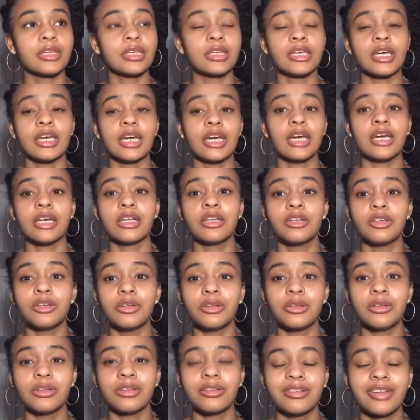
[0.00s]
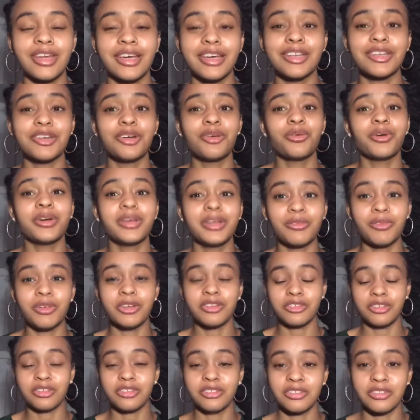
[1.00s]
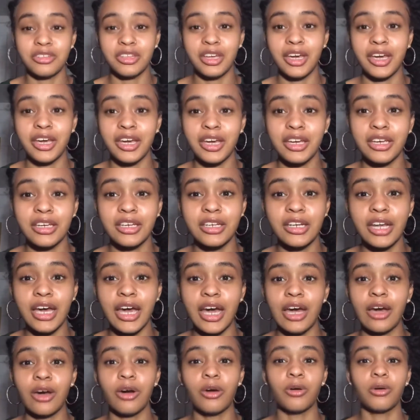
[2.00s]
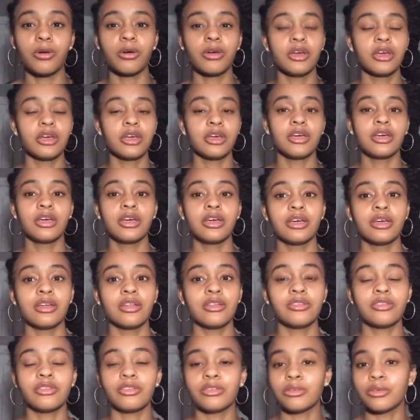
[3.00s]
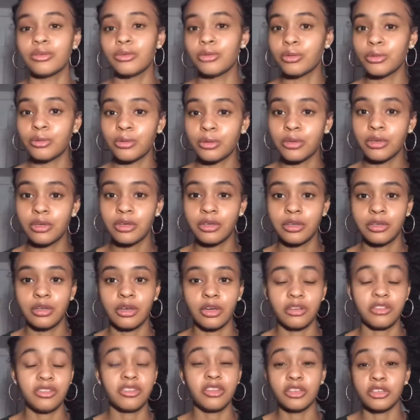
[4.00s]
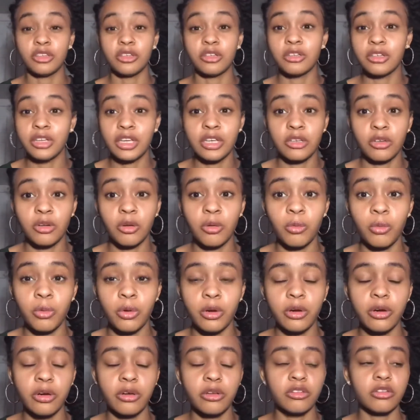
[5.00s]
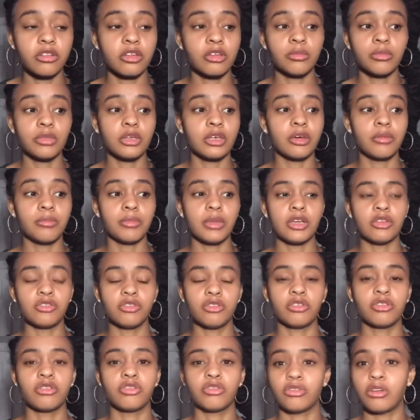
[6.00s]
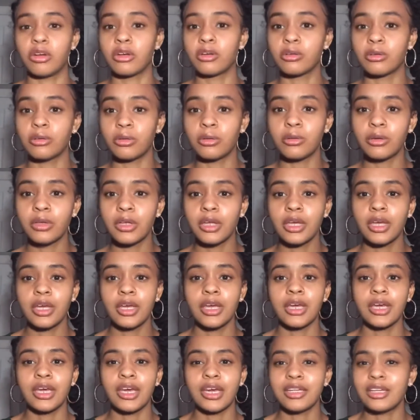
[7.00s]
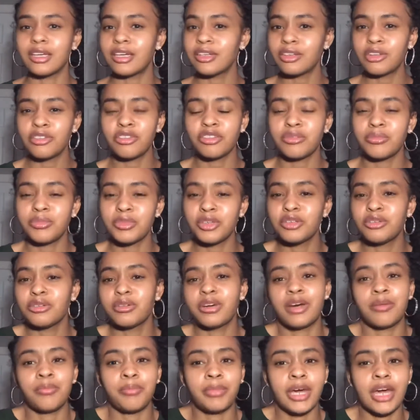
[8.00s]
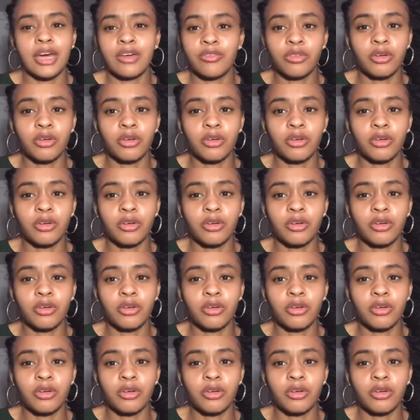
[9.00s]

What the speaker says: yeah, like, knowing what to say and how to articulate your words can be a major struggle, And that doesn't mean you have bad